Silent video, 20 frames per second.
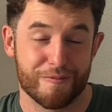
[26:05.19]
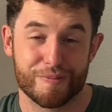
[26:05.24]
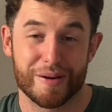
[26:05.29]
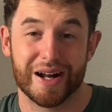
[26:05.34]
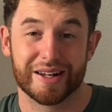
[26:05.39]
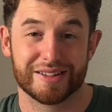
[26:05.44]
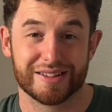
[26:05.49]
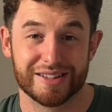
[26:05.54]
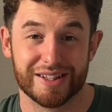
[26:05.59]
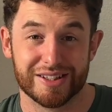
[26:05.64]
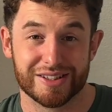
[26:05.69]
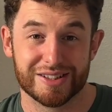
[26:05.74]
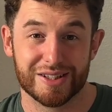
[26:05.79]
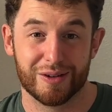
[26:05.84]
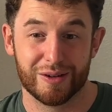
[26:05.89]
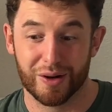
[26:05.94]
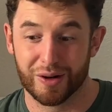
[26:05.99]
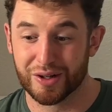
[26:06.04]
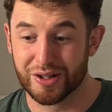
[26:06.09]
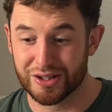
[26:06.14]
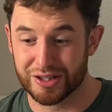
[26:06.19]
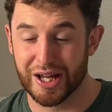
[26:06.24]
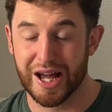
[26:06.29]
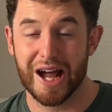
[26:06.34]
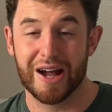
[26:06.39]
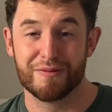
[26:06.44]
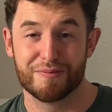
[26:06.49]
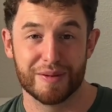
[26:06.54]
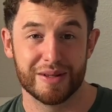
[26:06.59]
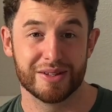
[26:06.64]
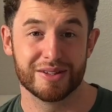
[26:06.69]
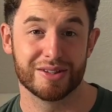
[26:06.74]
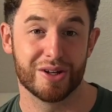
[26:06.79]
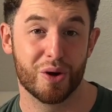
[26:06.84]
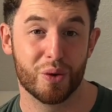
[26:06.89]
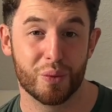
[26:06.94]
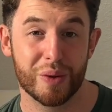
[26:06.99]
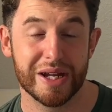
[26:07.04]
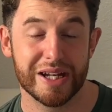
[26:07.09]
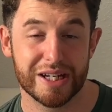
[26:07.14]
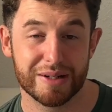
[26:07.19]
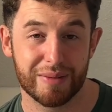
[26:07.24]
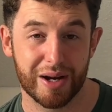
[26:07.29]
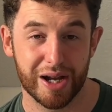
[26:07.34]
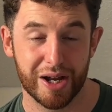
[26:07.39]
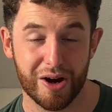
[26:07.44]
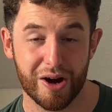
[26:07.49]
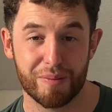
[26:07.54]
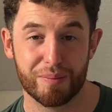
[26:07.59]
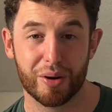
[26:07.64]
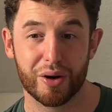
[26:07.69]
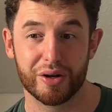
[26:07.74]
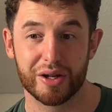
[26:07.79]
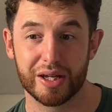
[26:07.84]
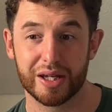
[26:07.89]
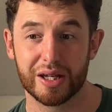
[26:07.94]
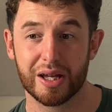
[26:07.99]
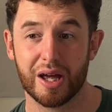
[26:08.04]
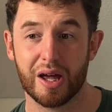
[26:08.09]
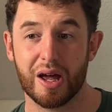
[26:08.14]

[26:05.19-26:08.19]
practiced it in so long because I have been so weak in my lower body.